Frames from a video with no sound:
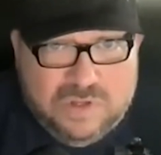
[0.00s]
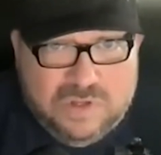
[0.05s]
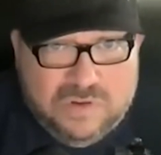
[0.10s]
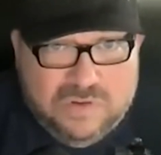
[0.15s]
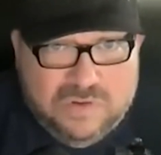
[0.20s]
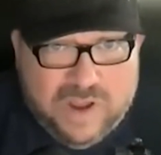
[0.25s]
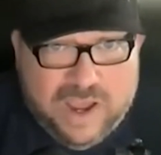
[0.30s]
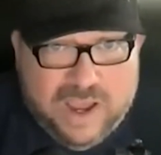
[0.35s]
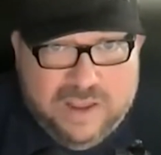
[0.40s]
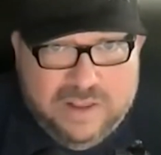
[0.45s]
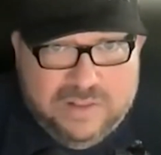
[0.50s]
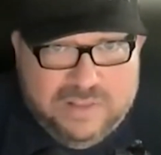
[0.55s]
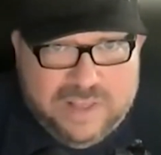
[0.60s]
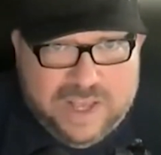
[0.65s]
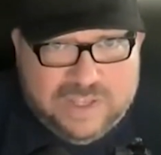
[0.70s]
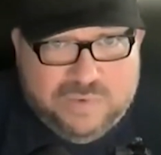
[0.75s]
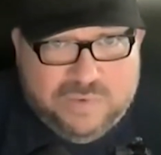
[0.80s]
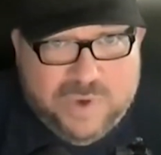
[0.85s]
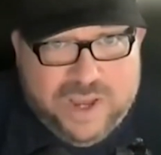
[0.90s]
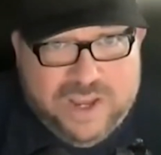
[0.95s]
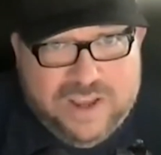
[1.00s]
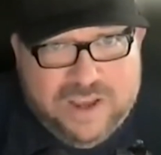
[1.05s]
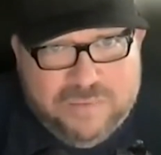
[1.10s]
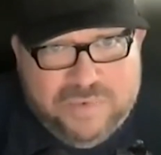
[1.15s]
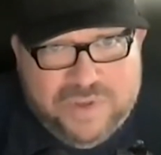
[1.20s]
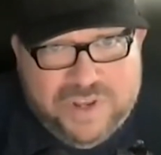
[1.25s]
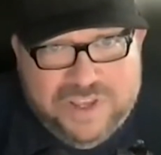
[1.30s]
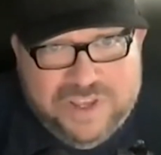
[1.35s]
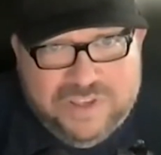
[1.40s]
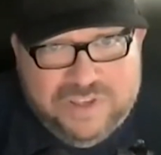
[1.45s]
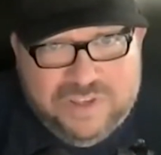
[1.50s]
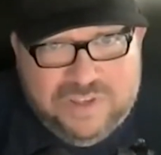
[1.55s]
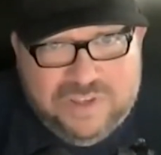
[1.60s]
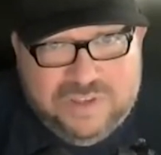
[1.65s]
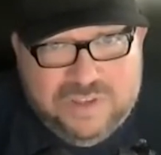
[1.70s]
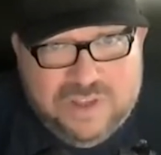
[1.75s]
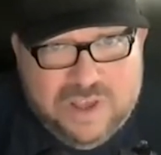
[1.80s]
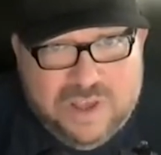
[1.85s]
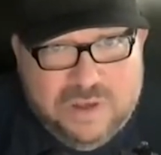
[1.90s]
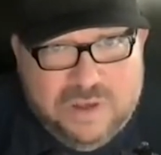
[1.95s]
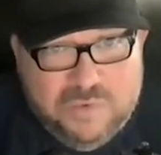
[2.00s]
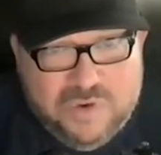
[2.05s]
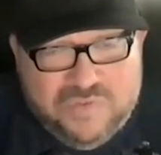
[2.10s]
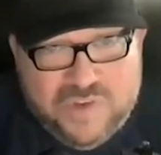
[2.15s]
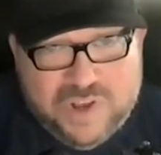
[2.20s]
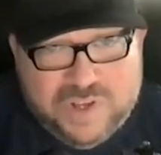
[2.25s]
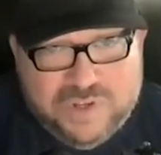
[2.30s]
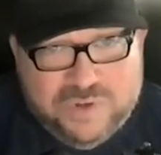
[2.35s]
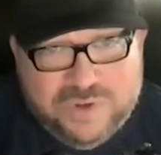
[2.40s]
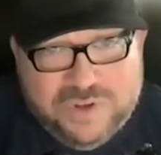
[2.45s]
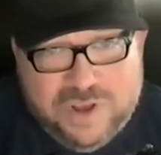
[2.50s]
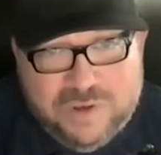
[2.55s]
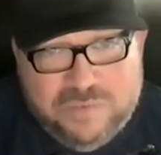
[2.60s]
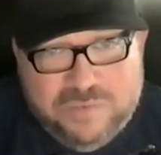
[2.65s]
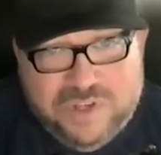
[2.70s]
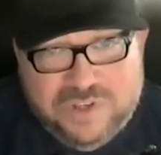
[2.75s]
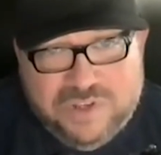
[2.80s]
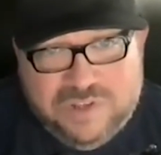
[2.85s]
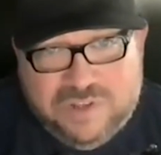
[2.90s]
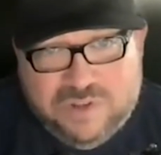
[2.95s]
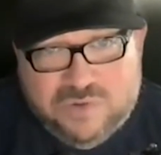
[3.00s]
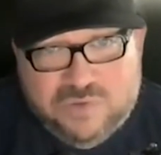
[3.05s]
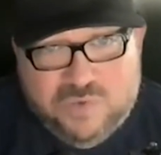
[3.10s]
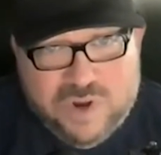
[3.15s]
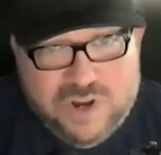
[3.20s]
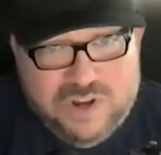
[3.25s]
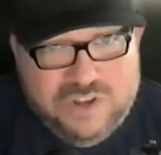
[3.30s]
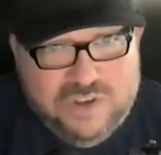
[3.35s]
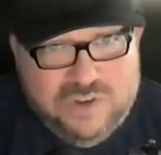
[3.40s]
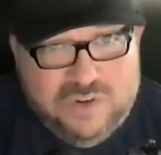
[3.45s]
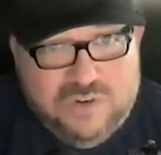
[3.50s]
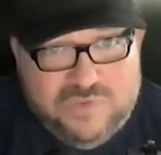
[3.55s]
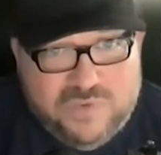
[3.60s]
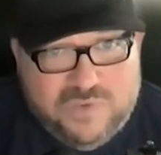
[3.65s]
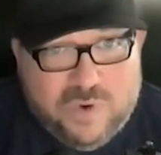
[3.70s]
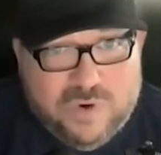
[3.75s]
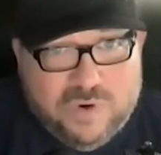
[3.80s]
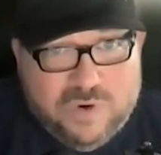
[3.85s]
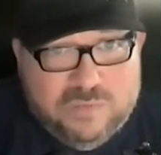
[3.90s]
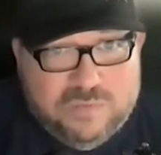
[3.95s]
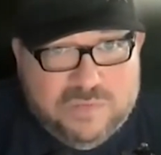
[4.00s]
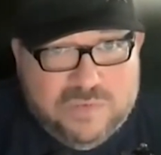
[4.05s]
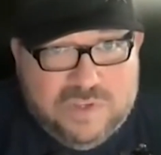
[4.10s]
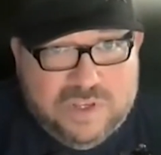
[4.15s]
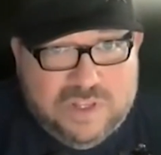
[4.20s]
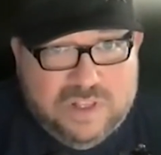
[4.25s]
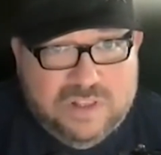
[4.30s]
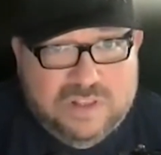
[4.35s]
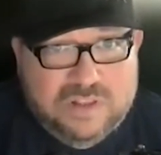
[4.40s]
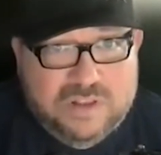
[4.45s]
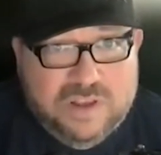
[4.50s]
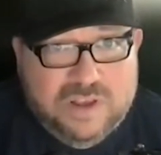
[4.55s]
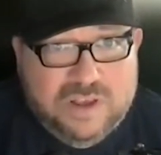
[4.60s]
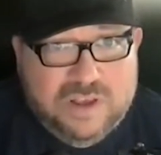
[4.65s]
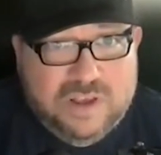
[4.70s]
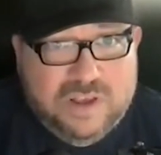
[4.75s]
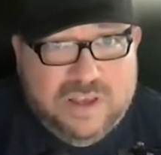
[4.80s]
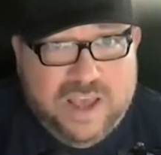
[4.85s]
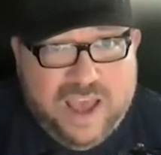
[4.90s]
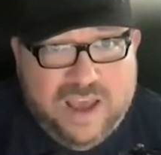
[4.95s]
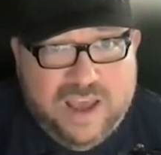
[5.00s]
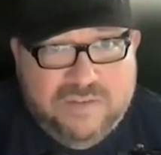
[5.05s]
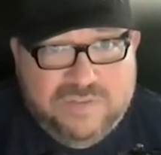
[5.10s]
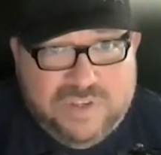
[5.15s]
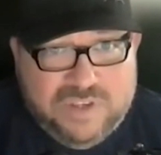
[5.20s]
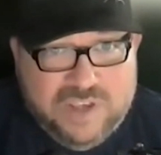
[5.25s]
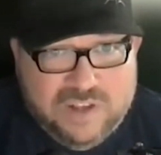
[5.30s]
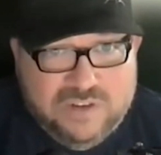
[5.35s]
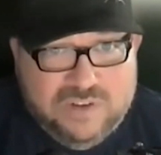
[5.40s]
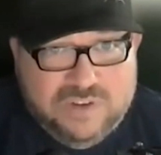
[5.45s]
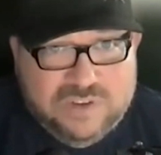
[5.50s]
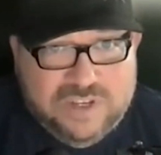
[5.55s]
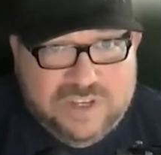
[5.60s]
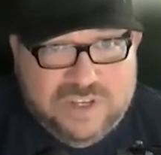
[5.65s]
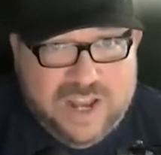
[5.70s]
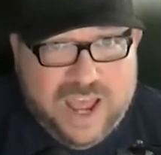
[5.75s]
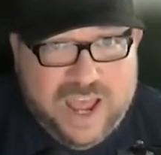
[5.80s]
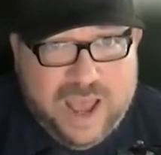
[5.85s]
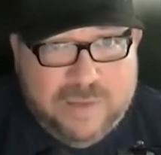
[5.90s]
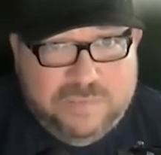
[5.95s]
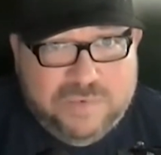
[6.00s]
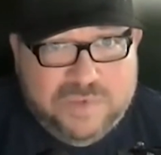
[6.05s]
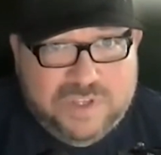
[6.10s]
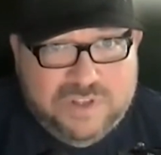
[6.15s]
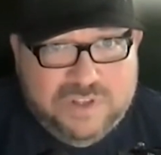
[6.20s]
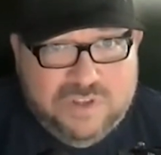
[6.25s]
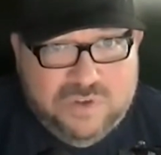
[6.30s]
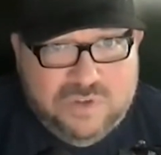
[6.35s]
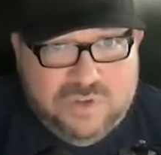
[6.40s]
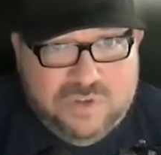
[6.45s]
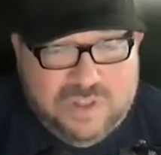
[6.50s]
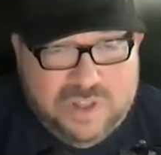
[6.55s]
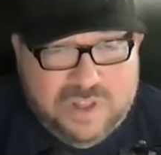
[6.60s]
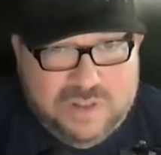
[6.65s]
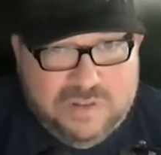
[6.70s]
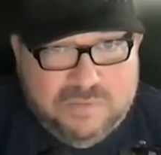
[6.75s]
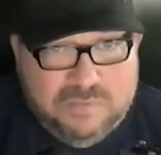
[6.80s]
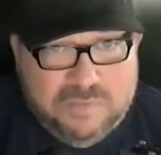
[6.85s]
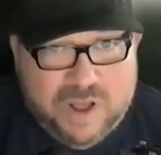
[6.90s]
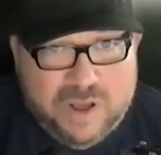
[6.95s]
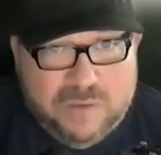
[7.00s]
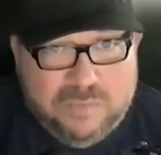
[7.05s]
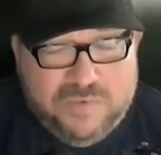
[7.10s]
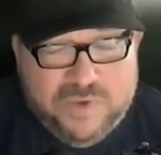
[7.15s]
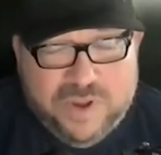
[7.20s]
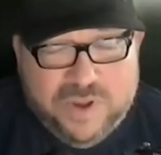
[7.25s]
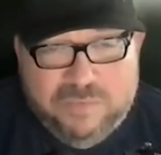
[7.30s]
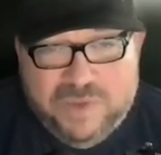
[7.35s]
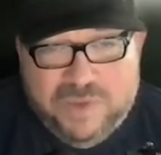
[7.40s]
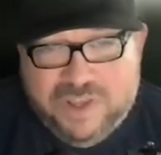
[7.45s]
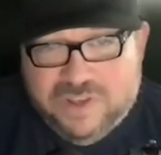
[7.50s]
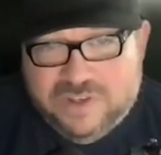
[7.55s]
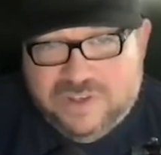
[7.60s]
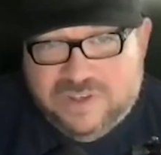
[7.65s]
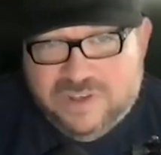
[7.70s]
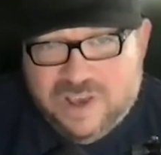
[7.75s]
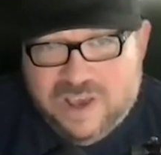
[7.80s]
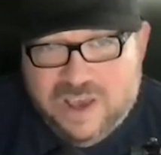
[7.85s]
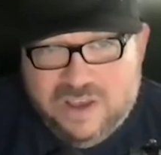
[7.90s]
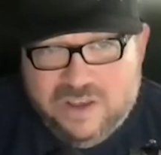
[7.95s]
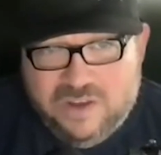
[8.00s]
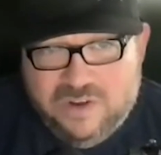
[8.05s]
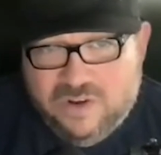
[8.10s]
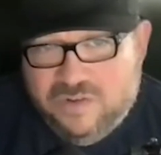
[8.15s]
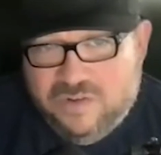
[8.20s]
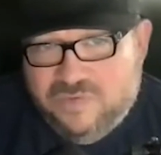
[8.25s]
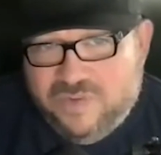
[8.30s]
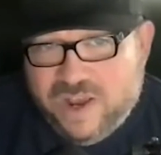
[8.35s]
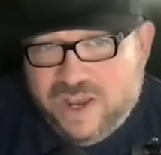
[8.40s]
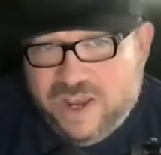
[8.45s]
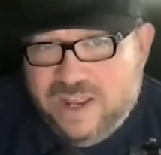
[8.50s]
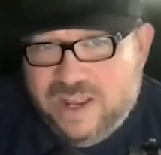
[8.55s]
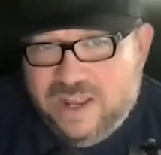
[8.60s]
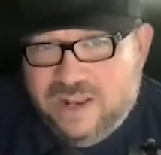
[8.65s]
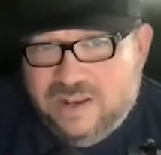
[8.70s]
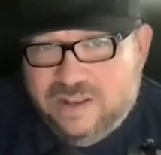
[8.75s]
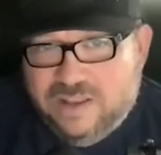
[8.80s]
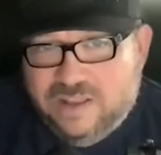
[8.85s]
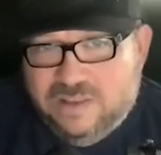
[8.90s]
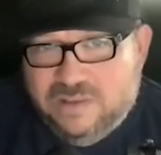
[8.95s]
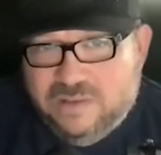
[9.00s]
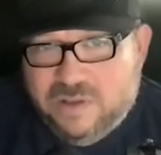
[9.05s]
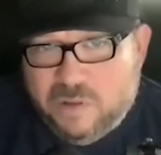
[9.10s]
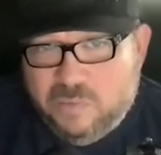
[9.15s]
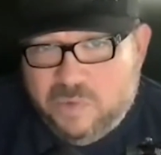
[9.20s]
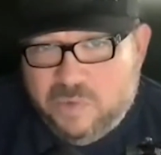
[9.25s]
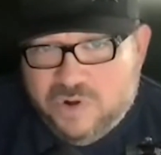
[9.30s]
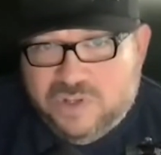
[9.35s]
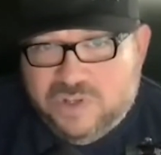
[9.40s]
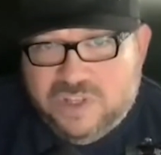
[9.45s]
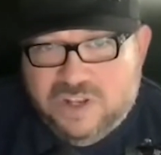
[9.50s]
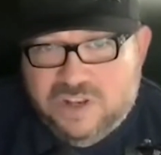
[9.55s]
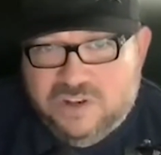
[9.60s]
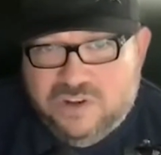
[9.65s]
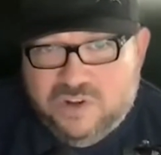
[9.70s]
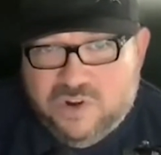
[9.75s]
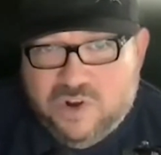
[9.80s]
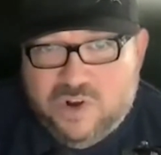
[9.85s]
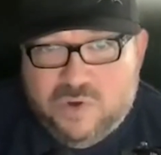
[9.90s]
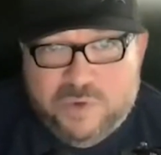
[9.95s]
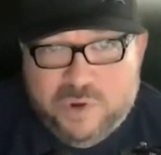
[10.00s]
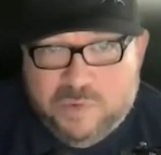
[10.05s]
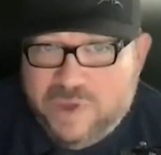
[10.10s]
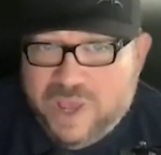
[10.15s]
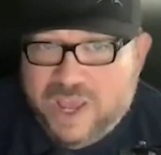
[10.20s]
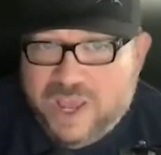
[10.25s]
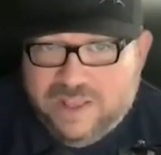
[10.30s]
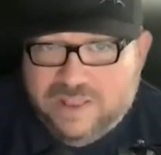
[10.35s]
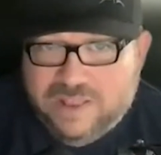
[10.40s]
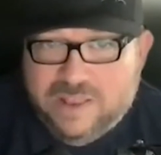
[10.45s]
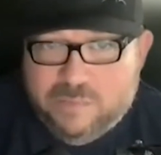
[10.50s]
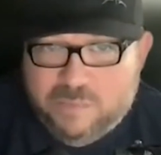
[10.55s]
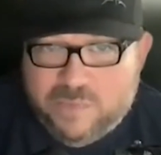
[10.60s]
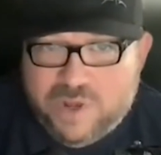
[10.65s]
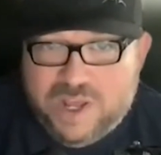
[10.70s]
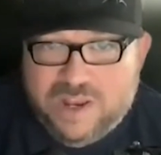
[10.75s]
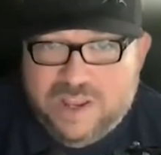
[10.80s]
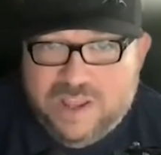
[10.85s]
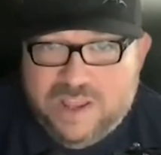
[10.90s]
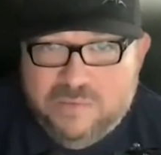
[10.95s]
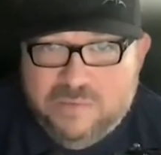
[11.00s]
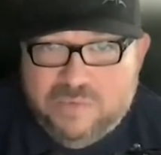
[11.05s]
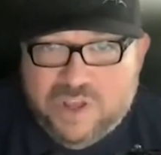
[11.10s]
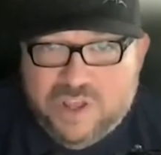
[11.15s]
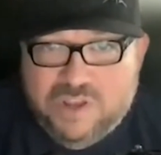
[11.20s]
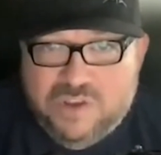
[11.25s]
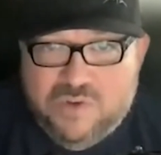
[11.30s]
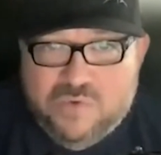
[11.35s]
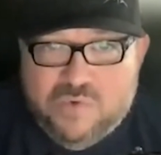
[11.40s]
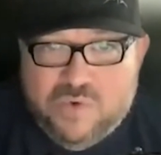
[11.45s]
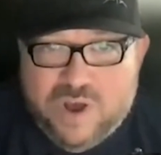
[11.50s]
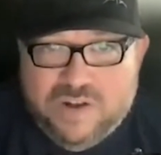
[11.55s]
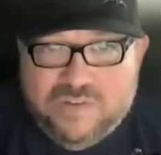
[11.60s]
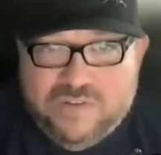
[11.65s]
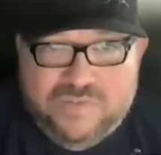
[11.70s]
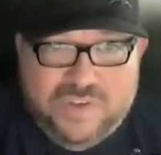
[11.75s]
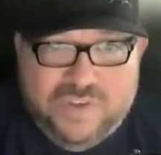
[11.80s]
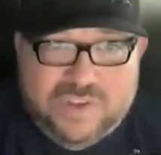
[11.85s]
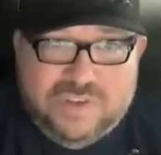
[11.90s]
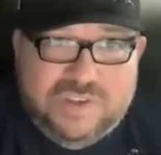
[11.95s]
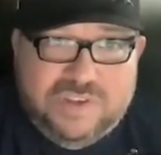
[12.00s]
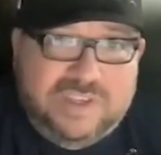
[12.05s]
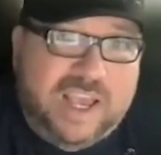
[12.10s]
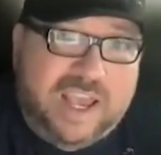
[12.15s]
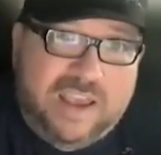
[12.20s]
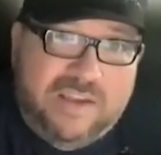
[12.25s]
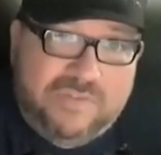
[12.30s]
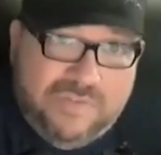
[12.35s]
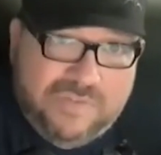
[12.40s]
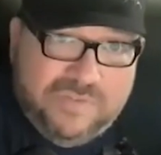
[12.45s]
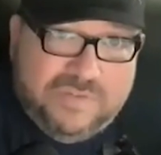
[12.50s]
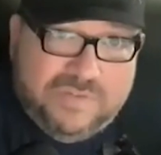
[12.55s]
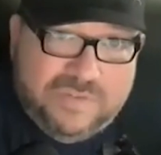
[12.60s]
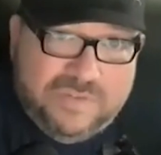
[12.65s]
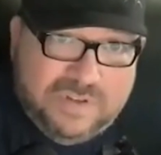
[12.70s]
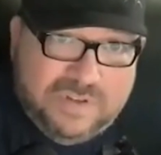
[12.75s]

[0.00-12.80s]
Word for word: right? That's why companies, professional companies, still wear uniforms and have scheduling apps and use and upgrade because you're inviting a person into your home. You're paying them money, but you want to feel safe.